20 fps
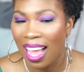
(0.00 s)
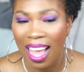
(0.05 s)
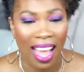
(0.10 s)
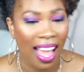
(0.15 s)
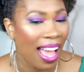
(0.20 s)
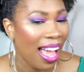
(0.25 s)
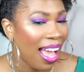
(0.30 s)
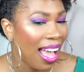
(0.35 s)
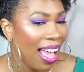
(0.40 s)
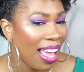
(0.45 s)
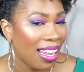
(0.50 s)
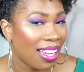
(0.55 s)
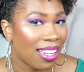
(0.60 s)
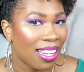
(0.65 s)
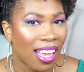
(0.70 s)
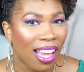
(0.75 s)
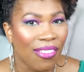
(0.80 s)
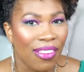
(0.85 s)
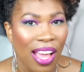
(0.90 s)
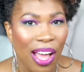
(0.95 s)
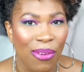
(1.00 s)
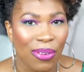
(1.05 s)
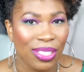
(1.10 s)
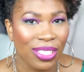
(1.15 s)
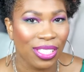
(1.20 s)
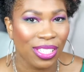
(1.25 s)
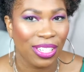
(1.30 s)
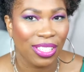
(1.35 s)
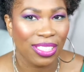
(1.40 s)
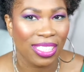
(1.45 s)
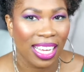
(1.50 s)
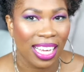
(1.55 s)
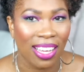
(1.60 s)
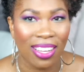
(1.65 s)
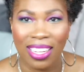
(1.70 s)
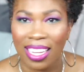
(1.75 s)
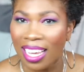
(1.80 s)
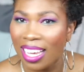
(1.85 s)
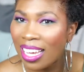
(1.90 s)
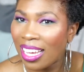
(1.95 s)
I love how it turned
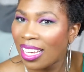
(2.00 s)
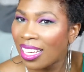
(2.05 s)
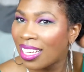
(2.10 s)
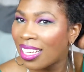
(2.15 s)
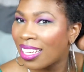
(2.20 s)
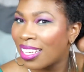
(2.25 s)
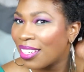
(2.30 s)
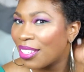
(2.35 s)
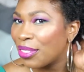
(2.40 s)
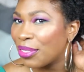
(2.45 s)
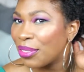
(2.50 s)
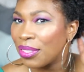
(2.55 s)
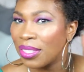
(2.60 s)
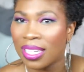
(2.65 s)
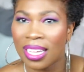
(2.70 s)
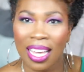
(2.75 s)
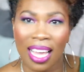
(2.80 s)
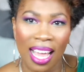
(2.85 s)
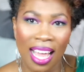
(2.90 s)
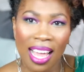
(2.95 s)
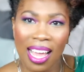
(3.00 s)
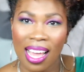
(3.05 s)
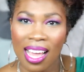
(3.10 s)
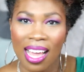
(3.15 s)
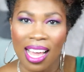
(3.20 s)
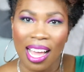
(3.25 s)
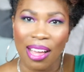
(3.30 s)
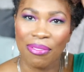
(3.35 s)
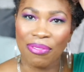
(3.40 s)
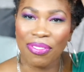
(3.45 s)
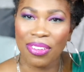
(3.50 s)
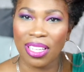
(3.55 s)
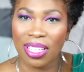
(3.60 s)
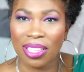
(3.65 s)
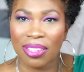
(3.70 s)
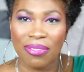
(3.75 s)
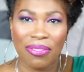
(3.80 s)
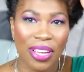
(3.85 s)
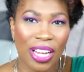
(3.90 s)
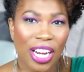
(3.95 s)
out. Like, I'm
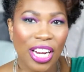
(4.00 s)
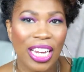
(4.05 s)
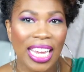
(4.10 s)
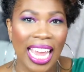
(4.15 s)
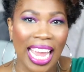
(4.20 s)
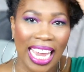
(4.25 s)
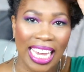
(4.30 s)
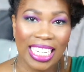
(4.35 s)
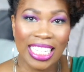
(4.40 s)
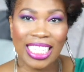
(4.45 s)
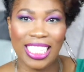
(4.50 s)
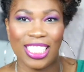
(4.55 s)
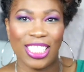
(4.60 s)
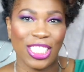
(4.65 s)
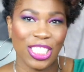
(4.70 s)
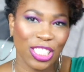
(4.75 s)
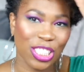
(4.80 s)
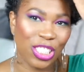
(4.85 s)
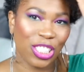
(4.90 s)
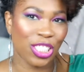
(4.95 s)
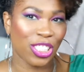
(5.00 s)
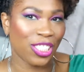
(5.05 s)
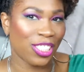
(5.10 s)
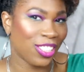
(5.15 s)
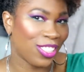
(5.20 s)
feeling very 80ish.